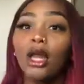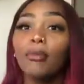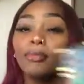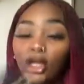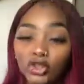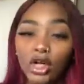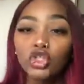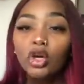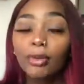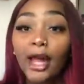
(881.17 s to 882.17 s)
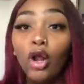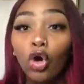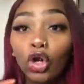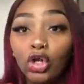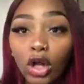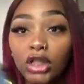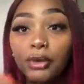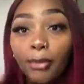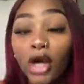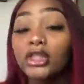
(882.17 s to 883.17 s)
Make sure that you apply to all your colleges by
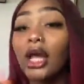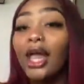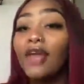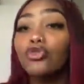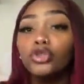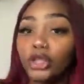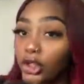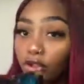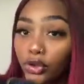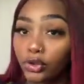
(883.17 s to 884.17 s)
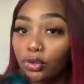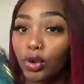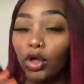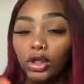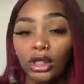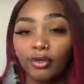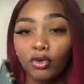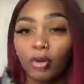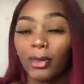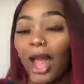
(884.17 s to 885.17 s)
March. If you didn't do early
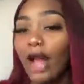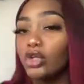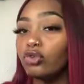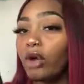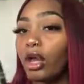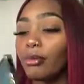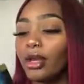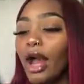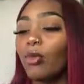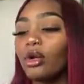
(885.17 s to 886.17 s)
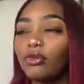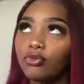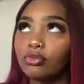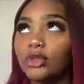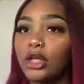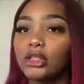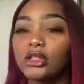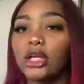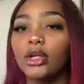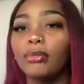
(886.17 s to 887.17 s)
enrollment, I do recommend, I would have done this
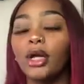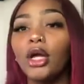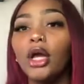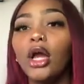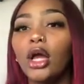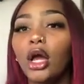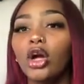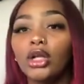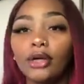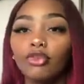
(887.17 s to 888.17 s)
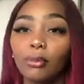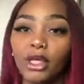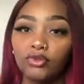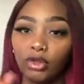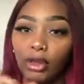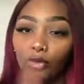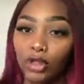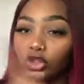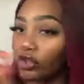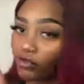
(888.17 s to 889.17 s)
later, but early enrollment is really
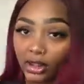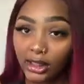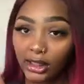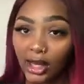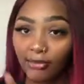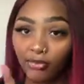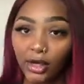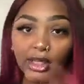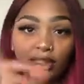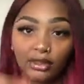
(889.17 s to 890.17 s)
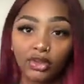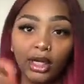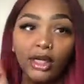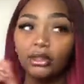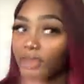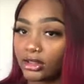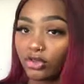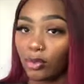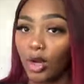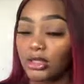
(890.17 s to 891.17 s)
important. So if you're in 11th grade, 10th grade, 9th
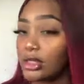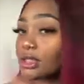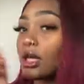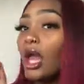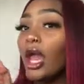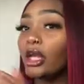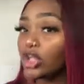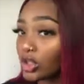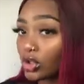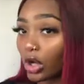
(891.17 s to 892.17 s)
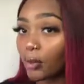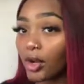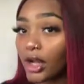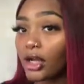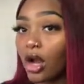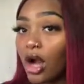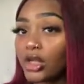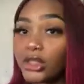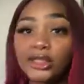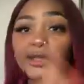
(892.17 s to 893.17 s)
grade watching this, and you're applying to
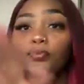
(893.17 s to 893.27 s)
colleges,